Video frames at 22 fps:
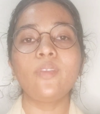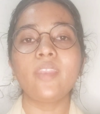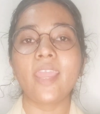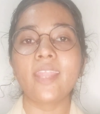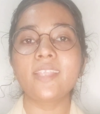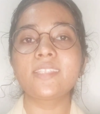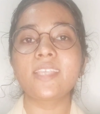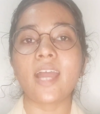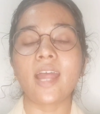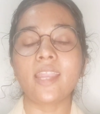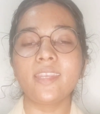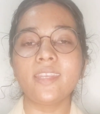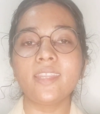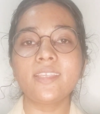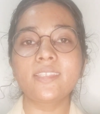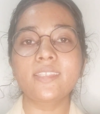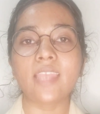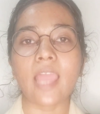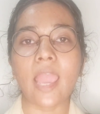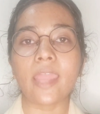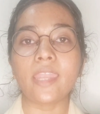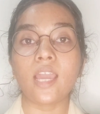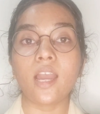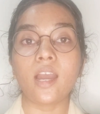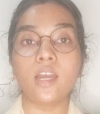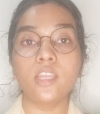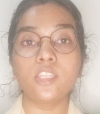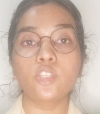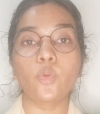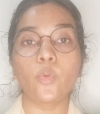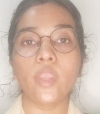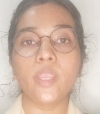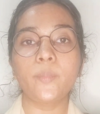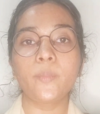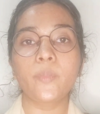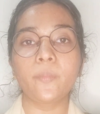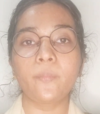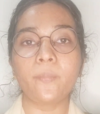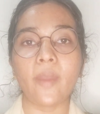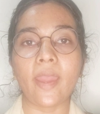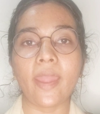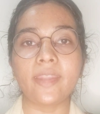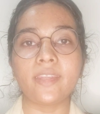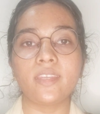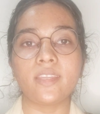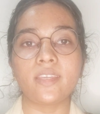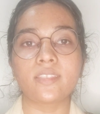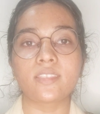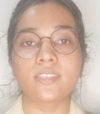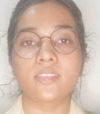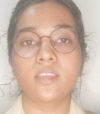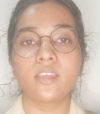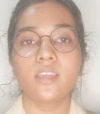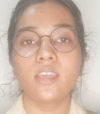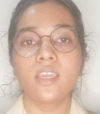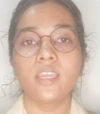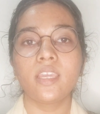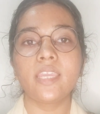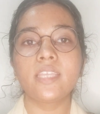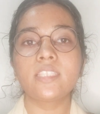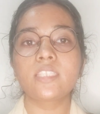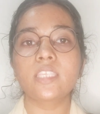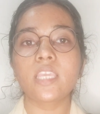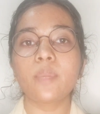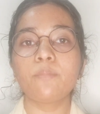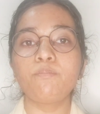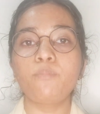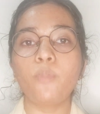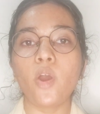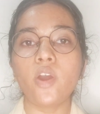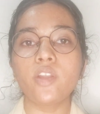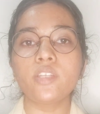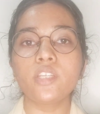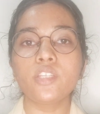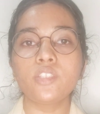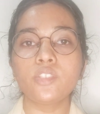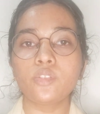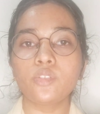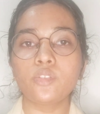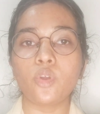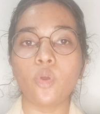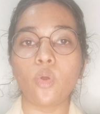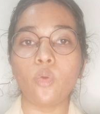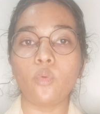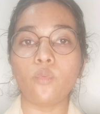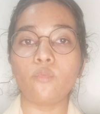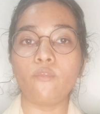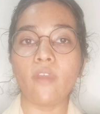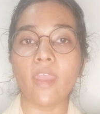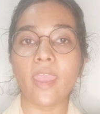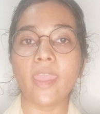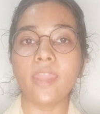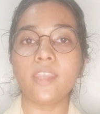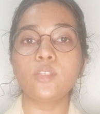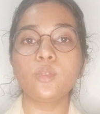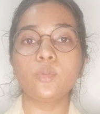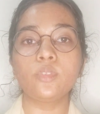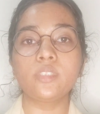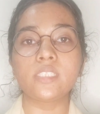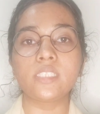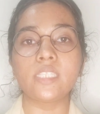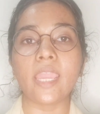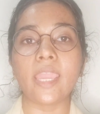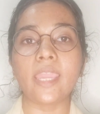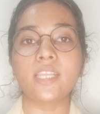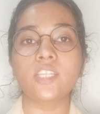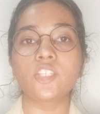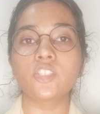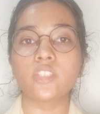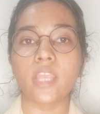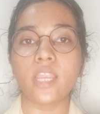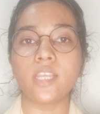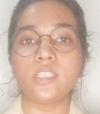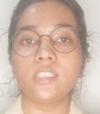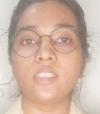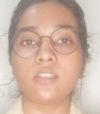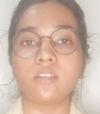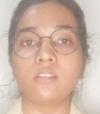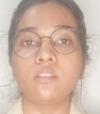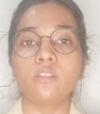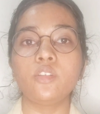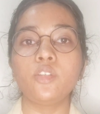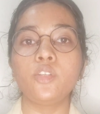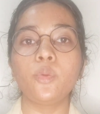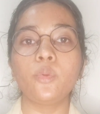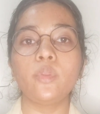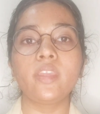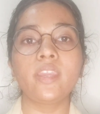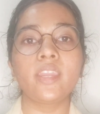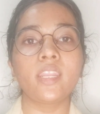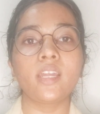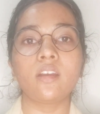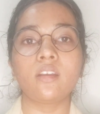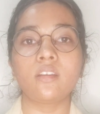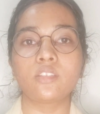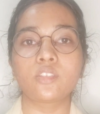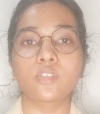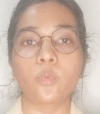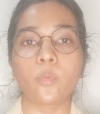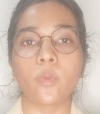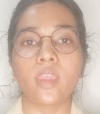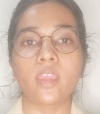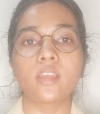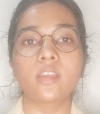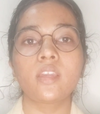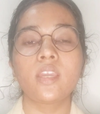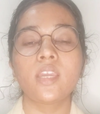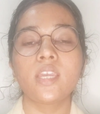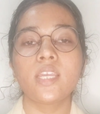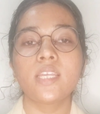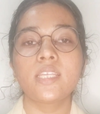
let's understand earthquake preparedness. It's important to know where to take shelter during an earthquake.